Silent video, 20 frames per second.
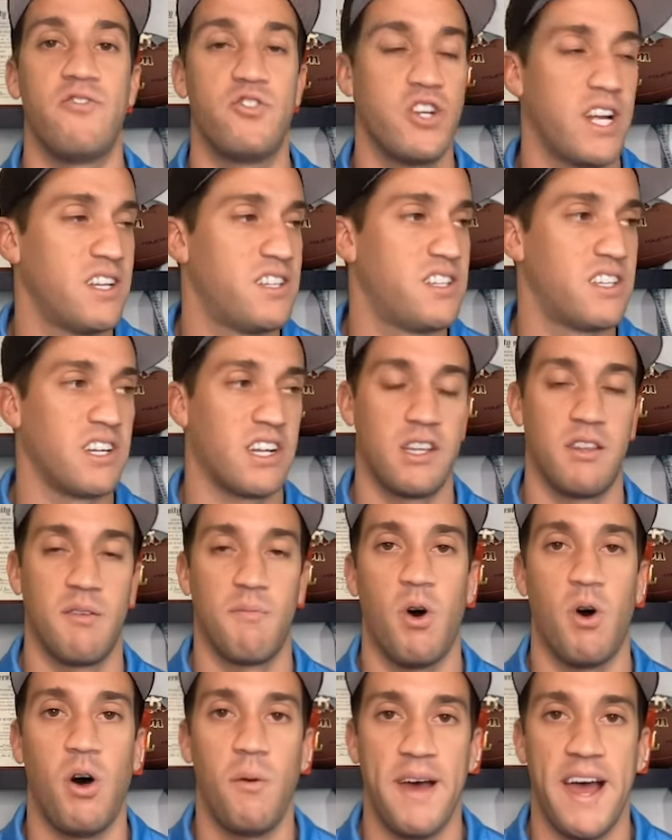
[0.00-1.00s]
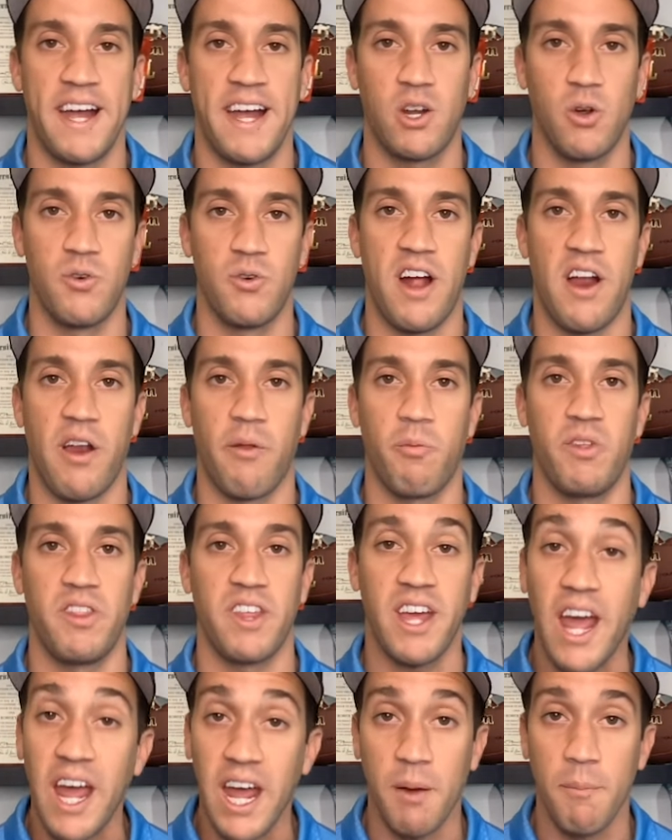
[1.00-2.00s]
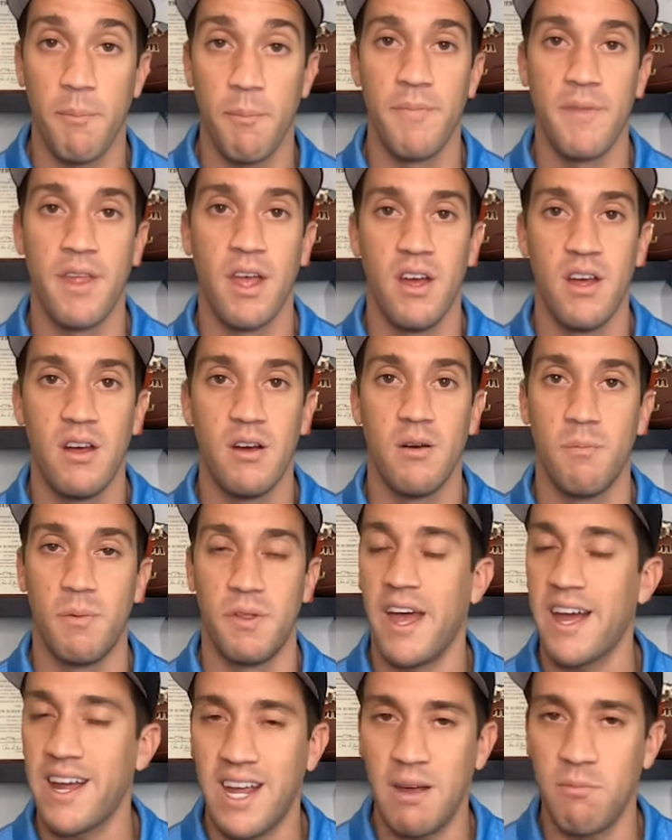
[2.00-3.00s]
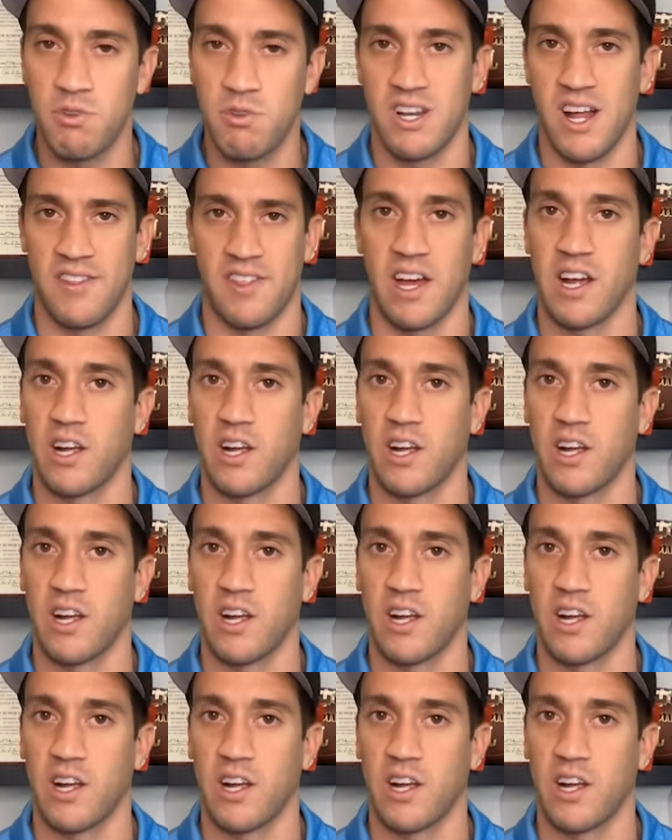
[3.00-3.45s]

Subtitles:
chance to get the ball back, go down and win the game. But that game was not that